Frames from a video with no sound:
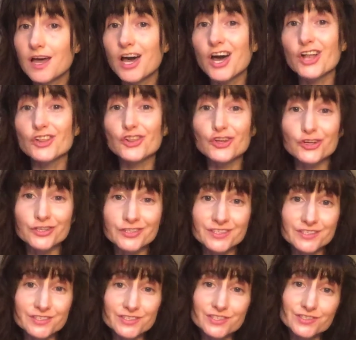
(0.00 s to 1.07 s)

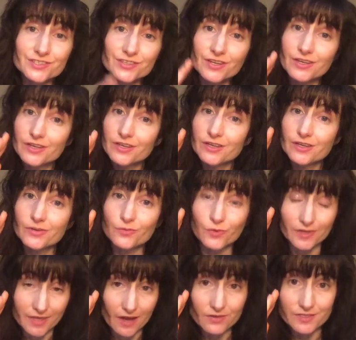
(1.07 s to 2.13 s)
alertness
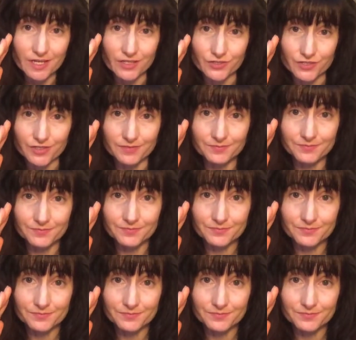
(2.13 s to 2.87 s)
without tension